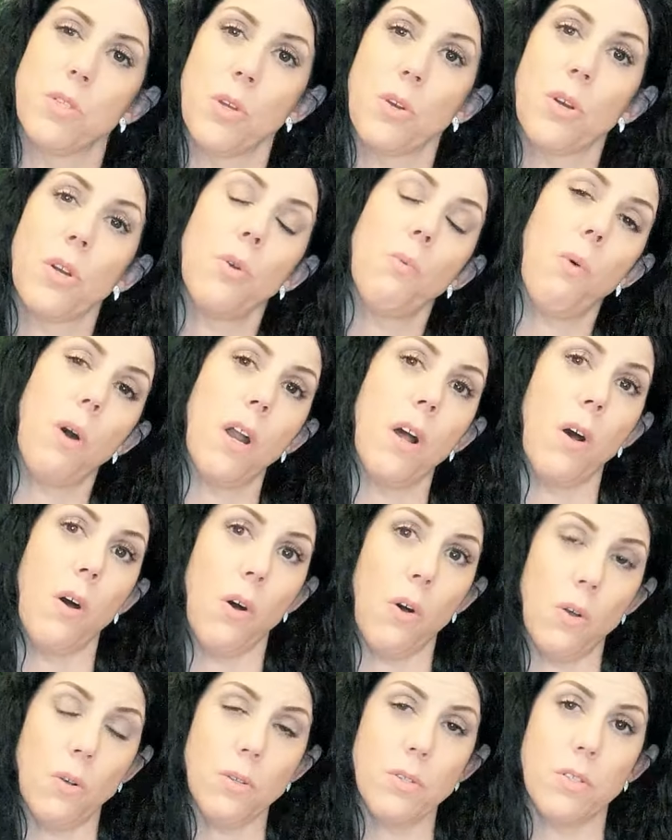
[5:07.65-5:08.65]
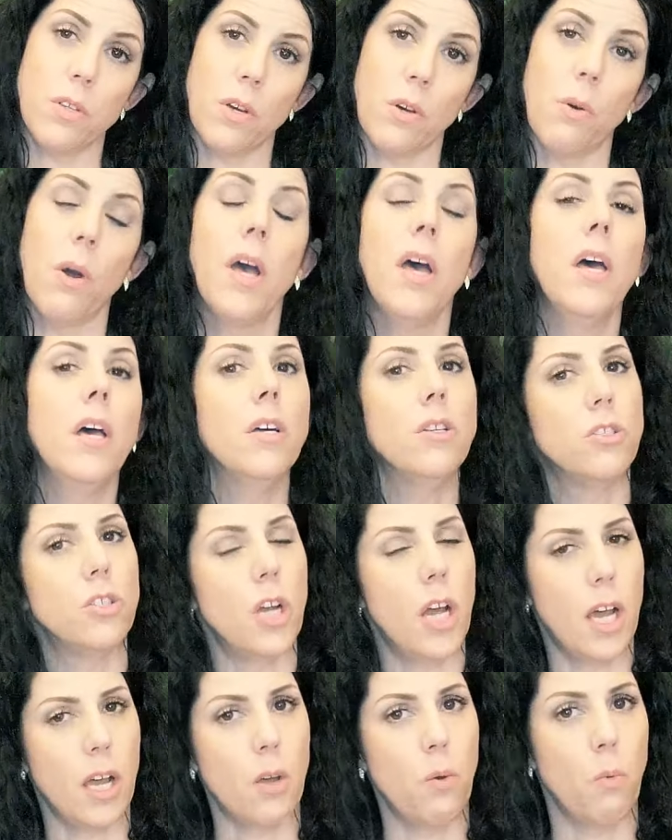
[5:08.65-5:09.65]
So you're going to want to also
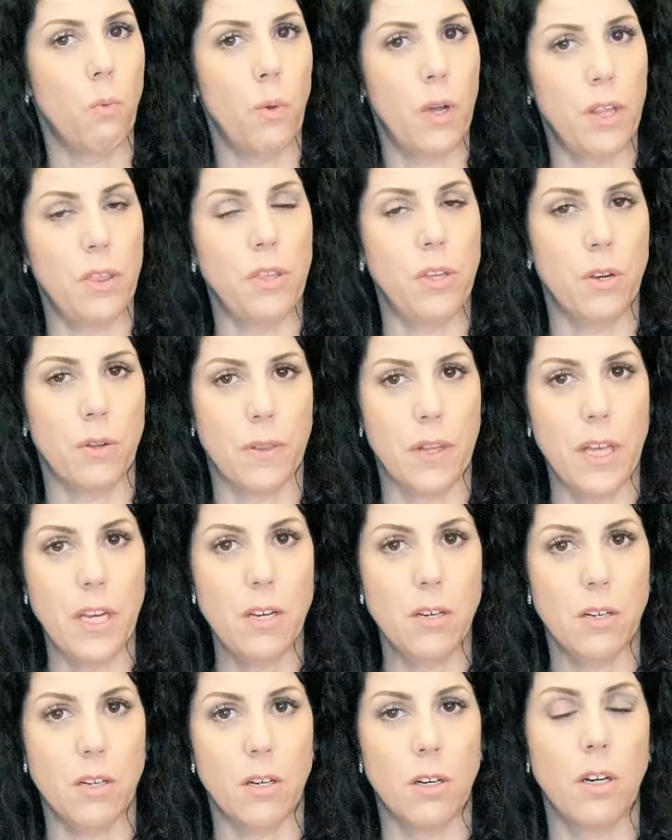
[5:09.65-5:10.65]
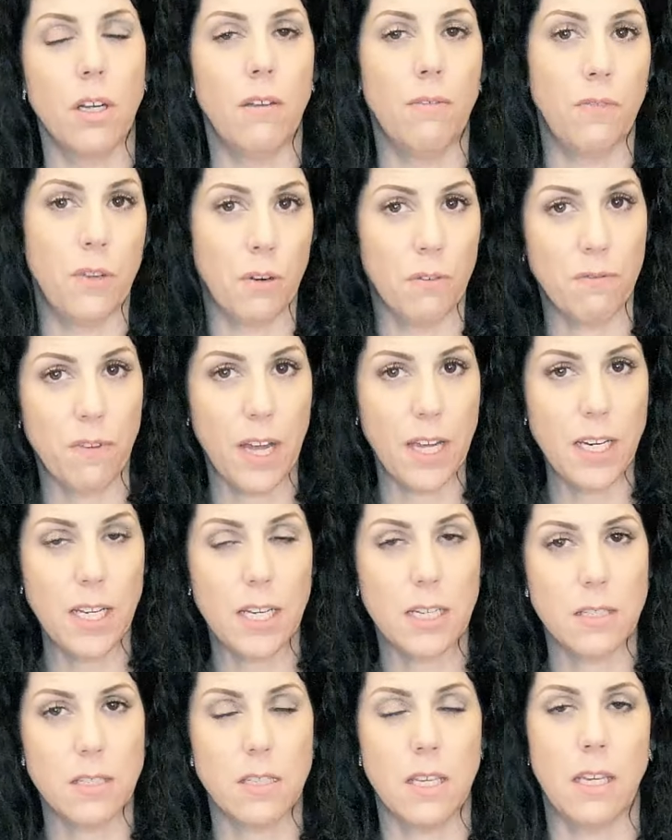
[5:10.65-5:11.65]
check with your lender if you're
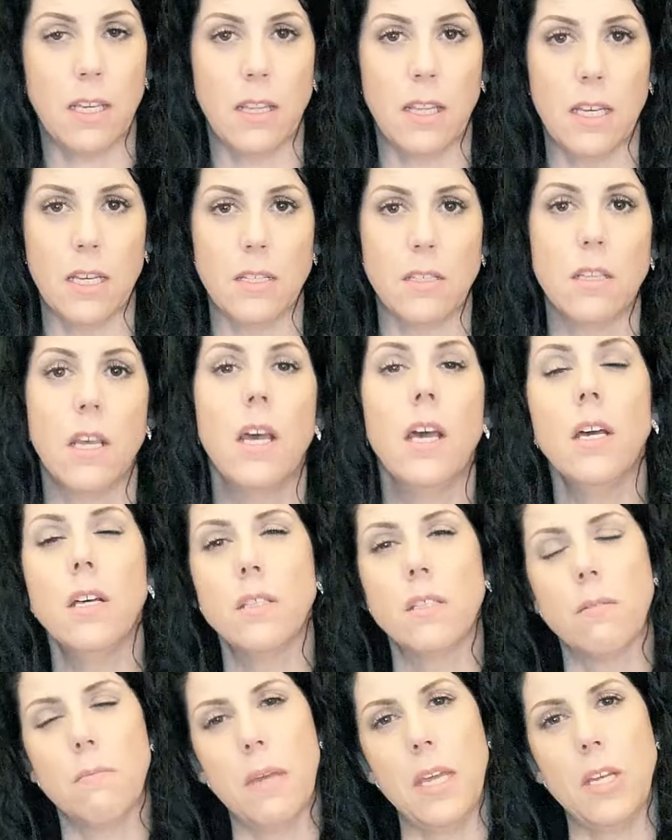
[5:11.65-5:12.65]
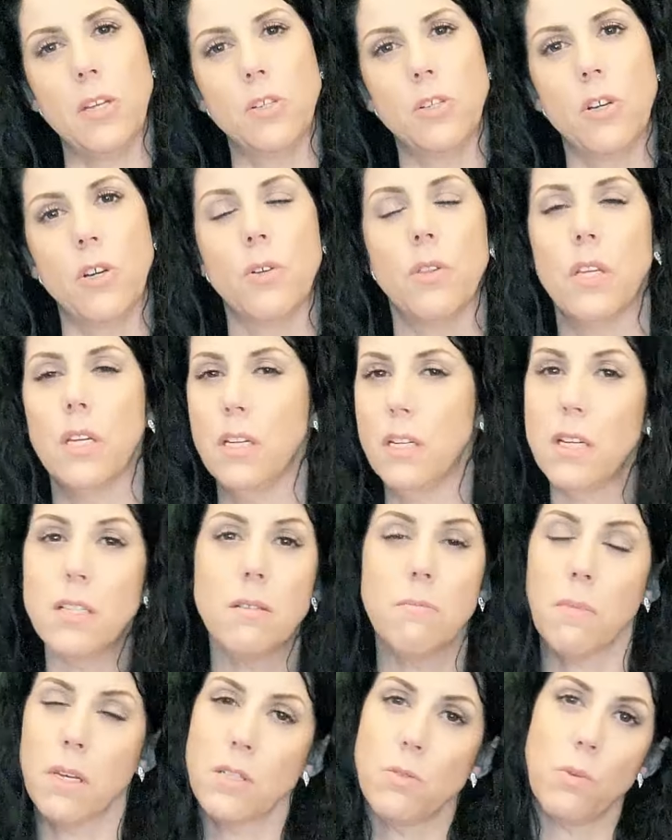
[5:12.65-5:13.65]
financing this to make sure that it
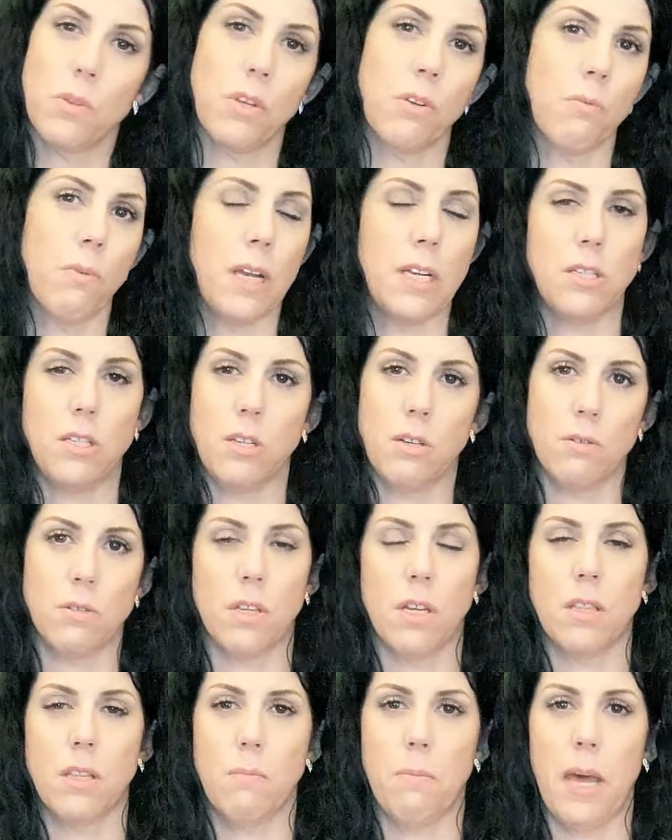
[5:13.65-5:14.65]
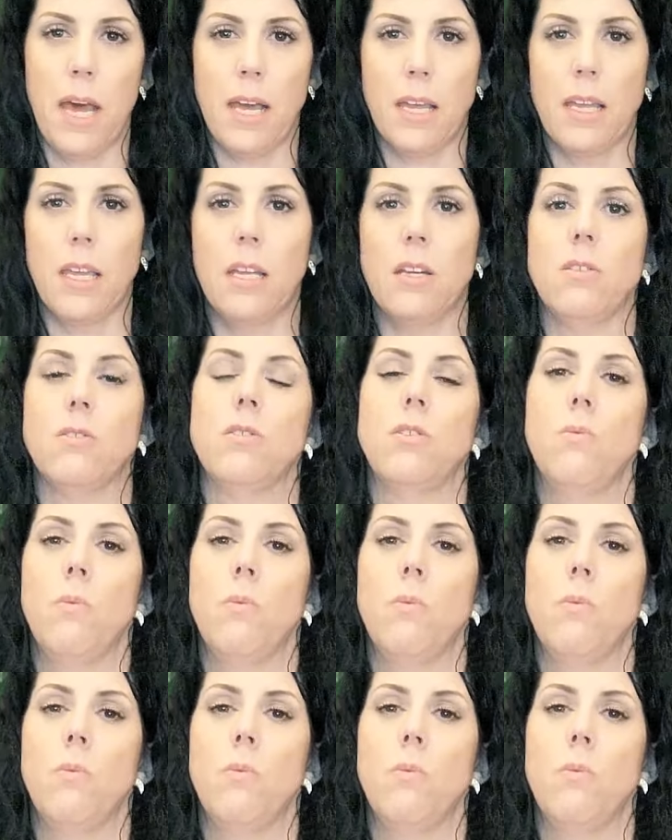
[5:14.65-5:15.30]
doesn't mess with your ratios on the back end.